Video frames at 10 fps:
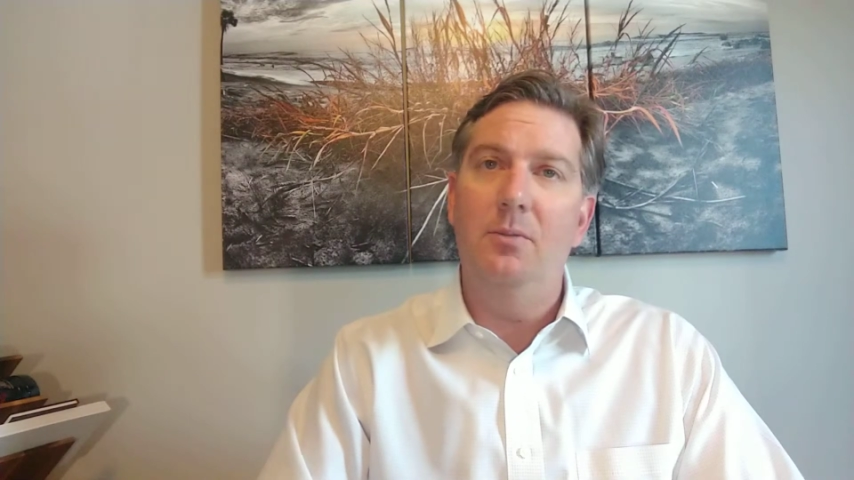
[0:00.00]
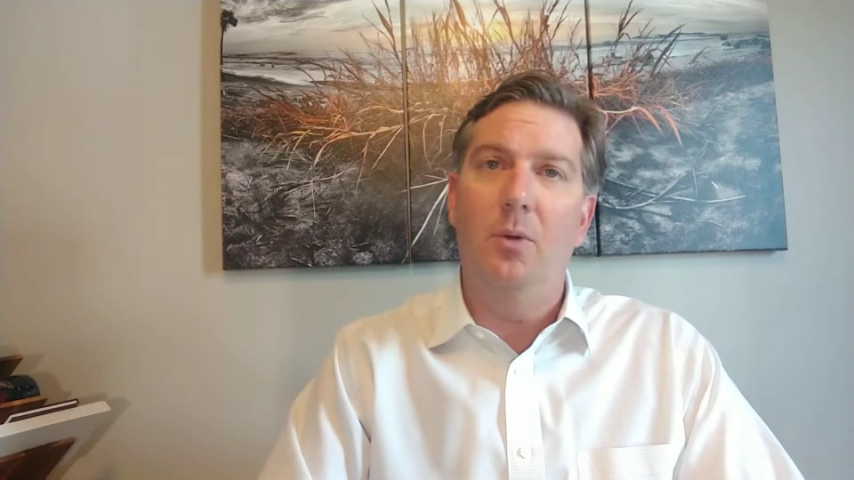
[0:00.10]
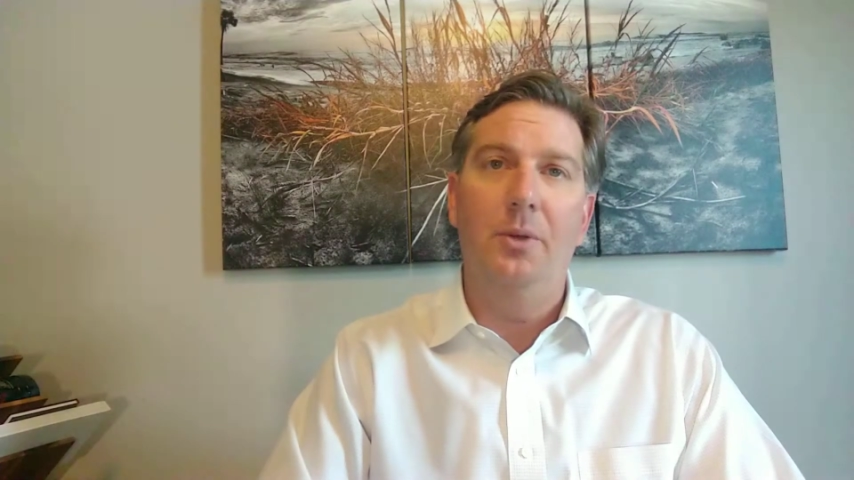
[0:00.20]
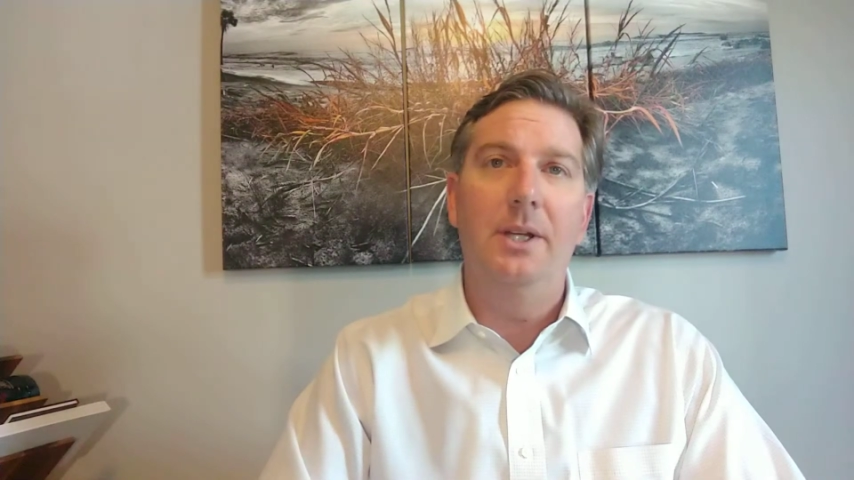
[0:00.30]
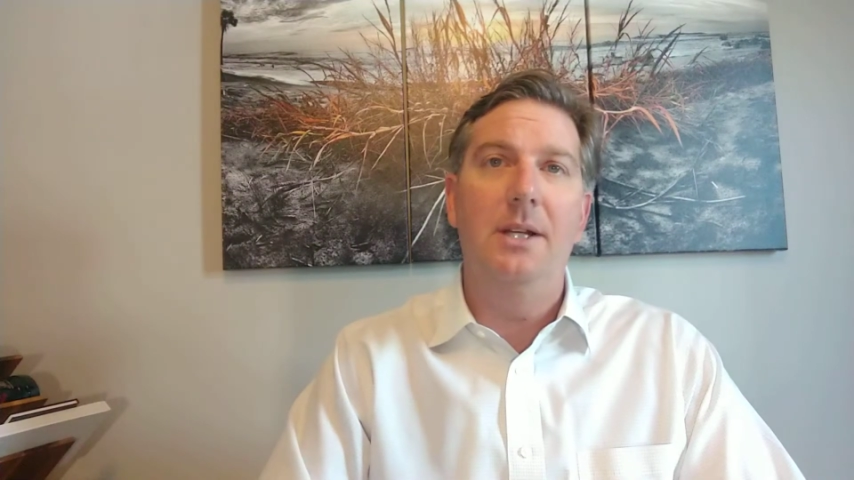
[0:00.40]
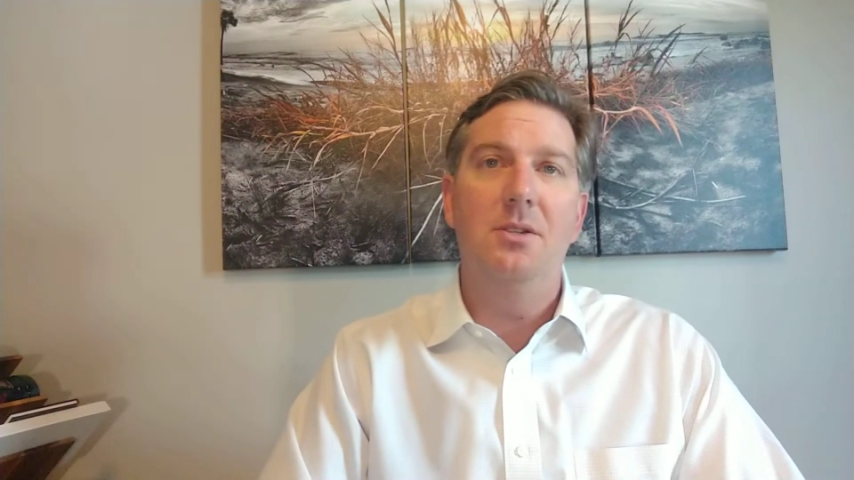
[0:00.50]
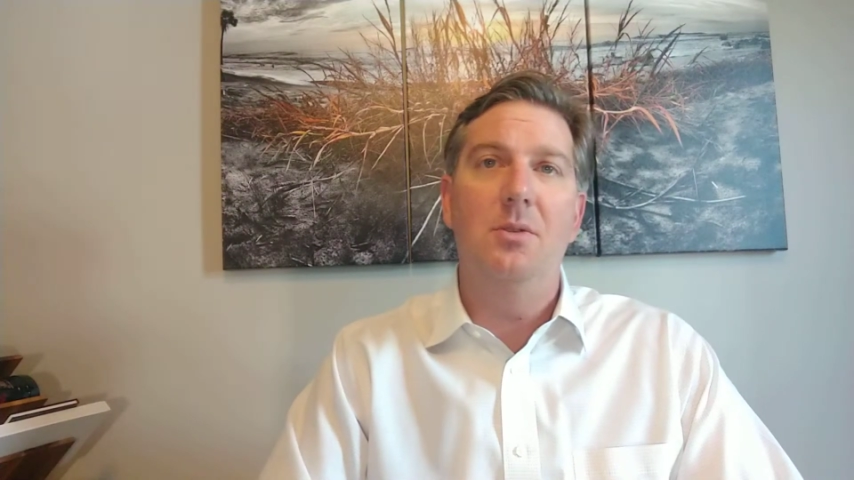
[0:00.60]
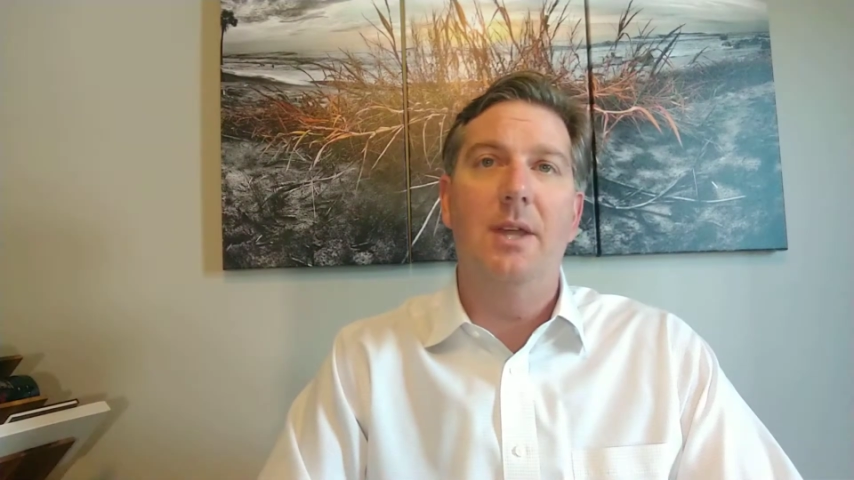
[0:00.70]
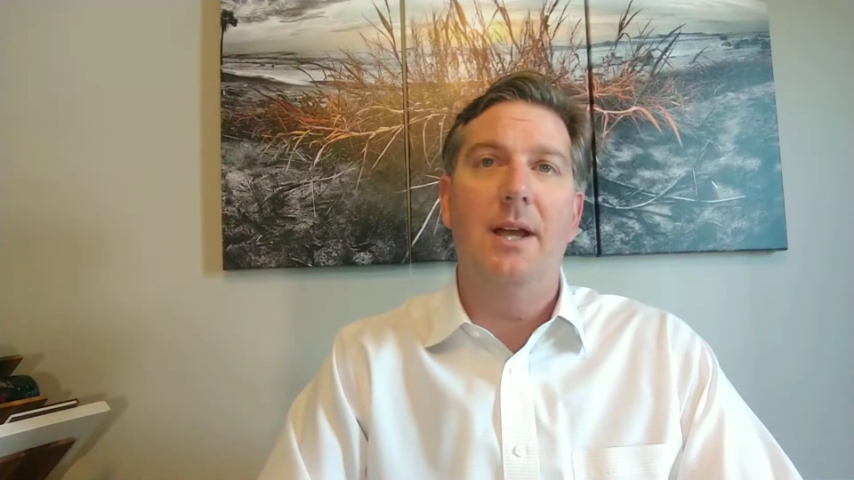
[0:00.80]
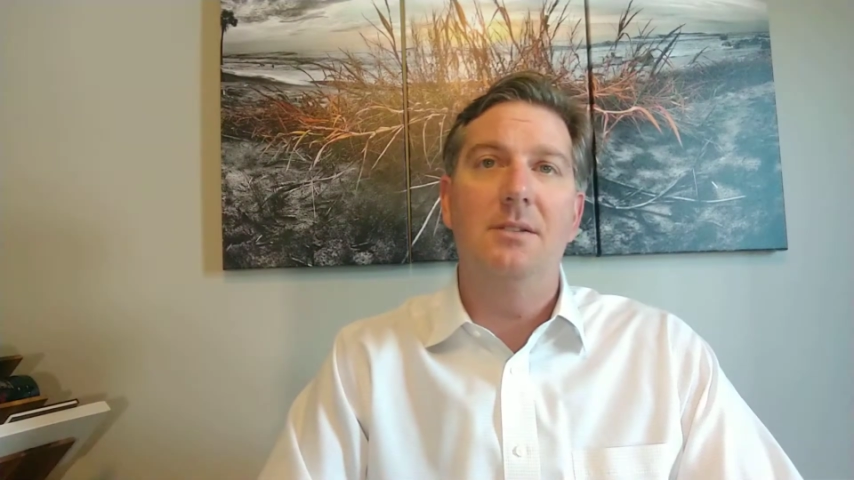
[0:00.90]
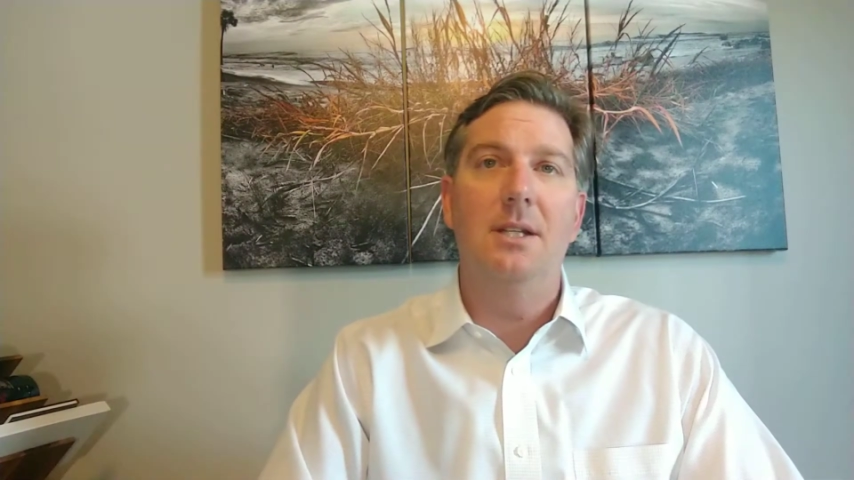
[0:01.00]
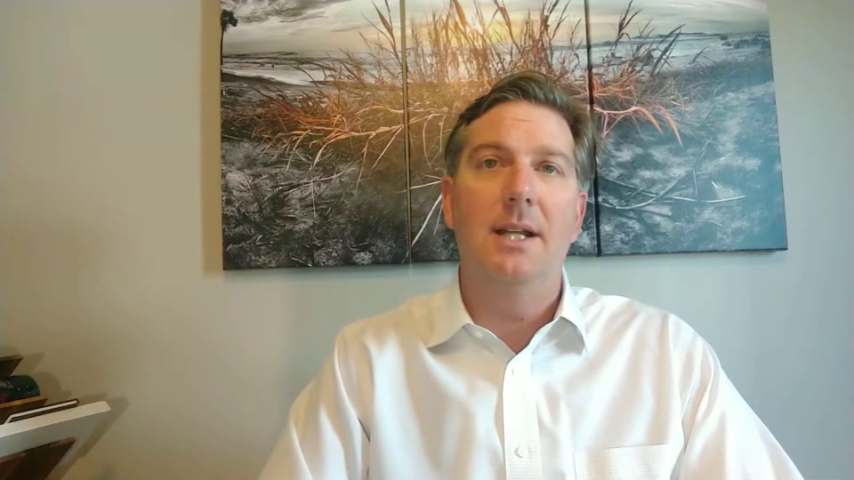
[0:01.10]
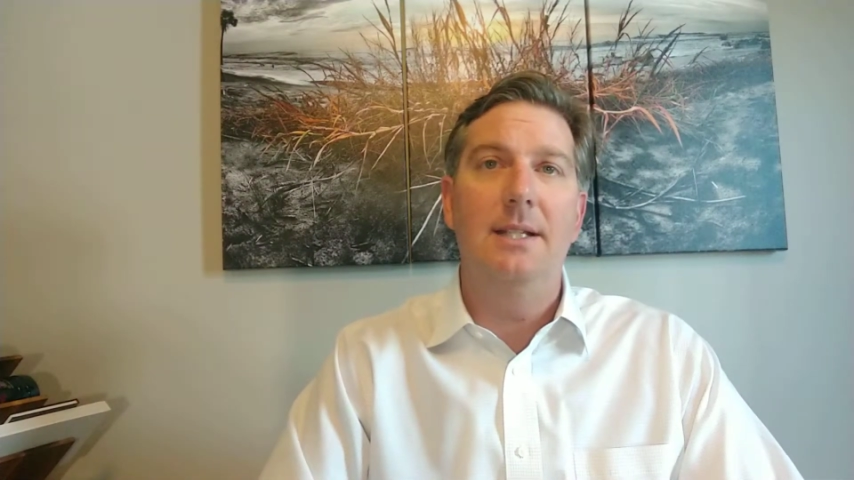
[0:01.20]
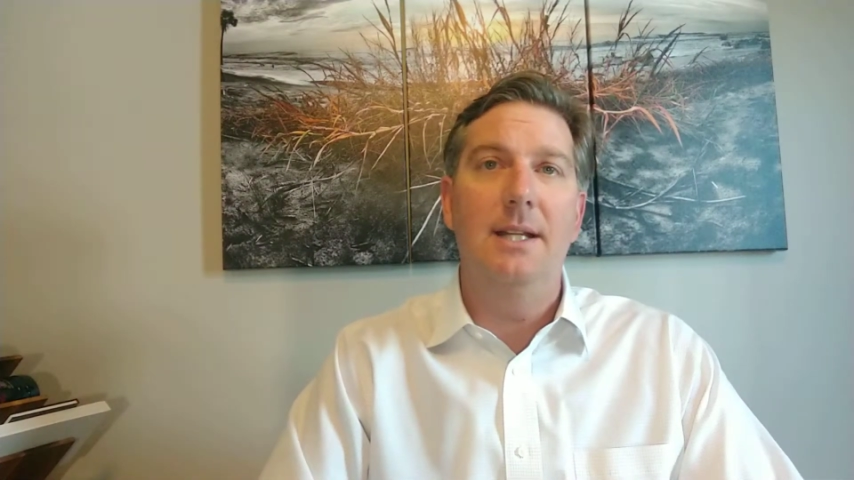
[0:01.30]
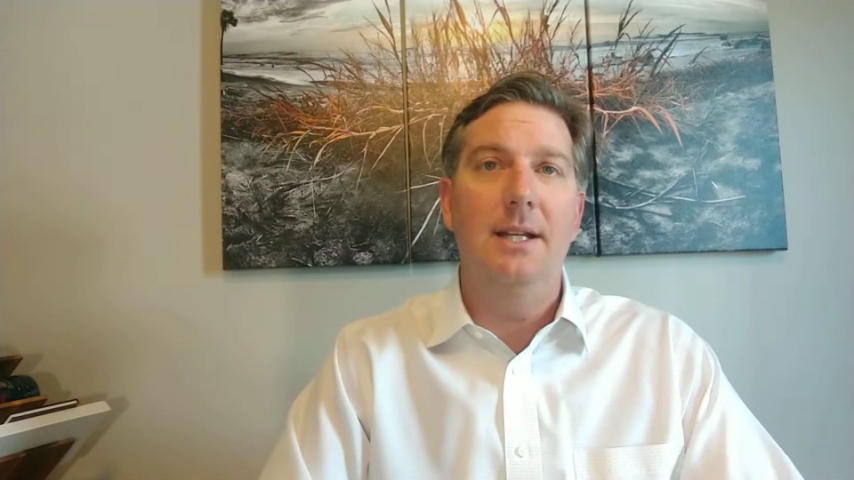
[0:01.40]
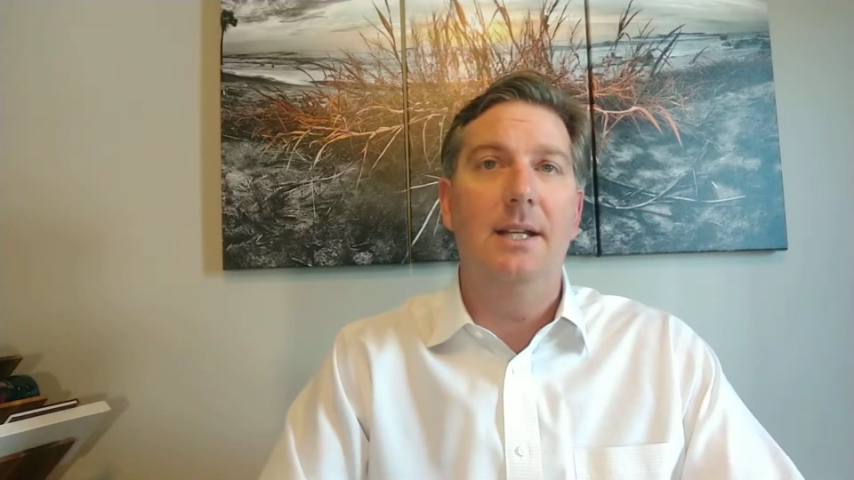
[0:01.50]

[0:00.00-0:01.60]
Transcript: rolled into 2019,